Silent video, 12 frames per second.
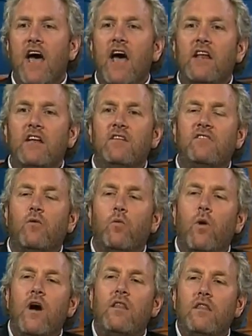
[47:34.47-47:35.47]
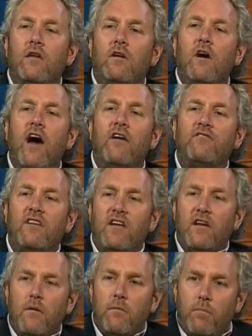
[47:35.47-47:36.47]
That is what the
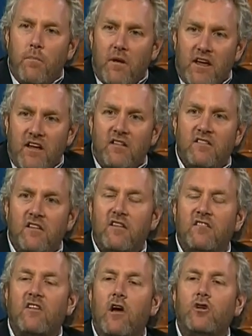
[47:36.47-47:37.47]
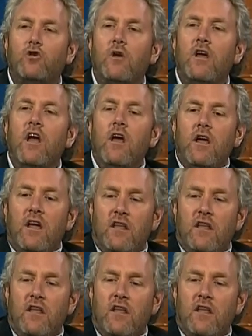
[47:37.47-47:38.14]
left is in this country.